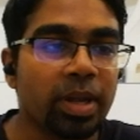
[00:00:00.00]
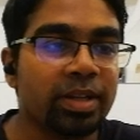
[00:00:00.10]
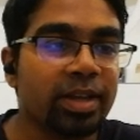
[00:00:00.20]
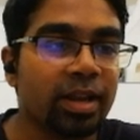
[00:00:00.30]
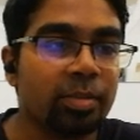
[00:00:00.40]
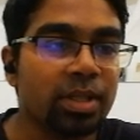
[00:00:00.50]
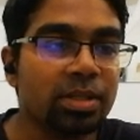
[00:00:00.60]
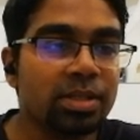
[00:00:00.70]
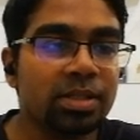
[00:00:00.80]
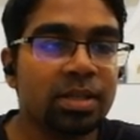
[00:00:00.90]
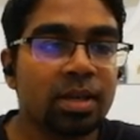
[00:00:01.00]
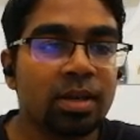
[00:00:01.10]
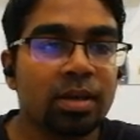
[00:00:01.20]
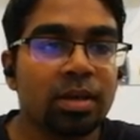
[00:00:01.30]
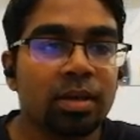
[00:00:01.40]
eighteen elements.
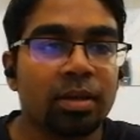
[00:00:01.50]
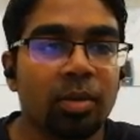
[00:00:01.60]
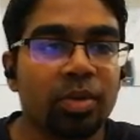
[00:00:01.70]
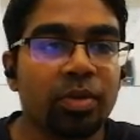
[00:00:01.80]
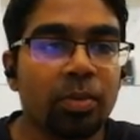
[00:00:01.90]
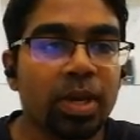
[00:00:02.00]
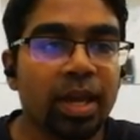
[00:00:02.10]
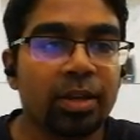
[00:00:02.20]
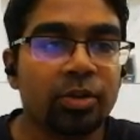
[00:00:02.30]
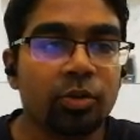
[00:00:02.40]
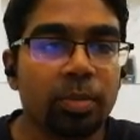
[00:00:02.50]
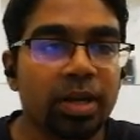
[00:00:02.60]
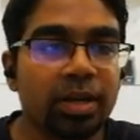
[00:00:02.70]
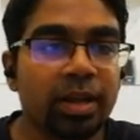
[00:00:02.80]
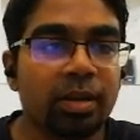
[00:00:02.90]
Now before we get into group
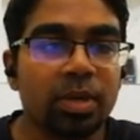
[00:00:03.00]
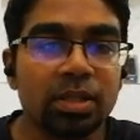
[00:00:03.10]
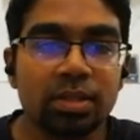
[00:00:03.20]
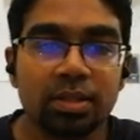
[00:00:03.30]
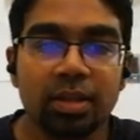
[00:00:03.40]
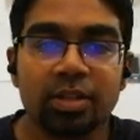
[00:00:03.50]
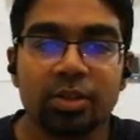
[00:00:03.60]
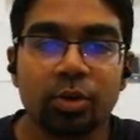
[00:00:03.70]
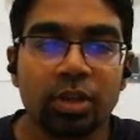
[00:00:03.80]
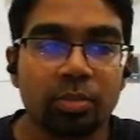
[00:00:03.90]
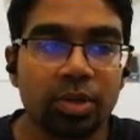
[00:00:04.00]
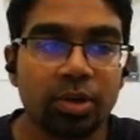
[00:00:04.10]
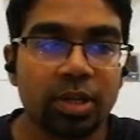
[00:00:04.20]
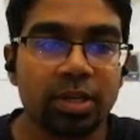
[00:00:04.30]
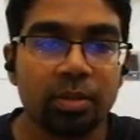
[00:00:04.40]
eighteen elements, let's look at the
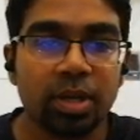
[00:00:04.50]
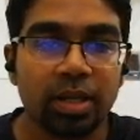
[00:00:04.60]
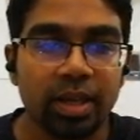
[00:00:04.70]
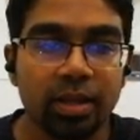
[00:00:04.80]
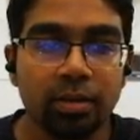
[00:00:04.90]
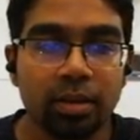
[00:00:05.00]
periodic table again